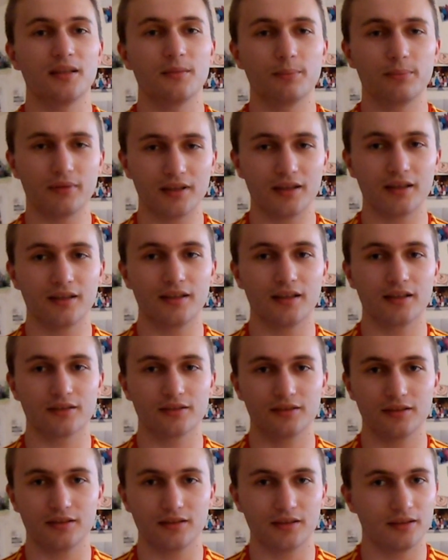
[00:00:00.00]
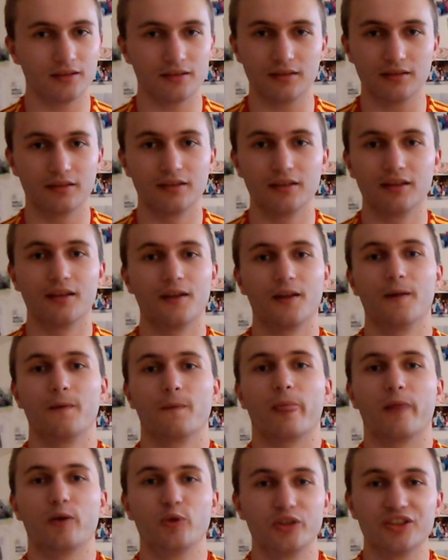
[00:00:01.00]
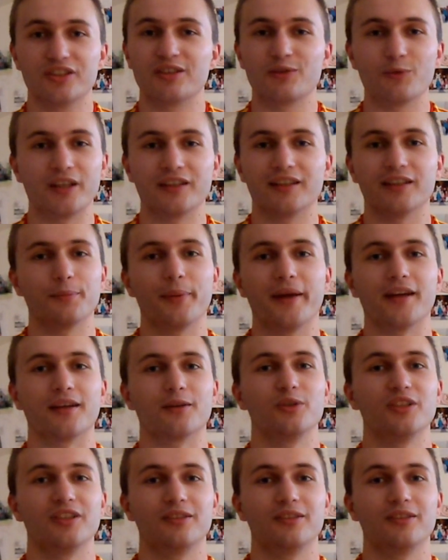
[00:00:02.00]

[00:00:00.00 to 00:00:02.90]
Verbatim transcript: same blood actually and we just want that back.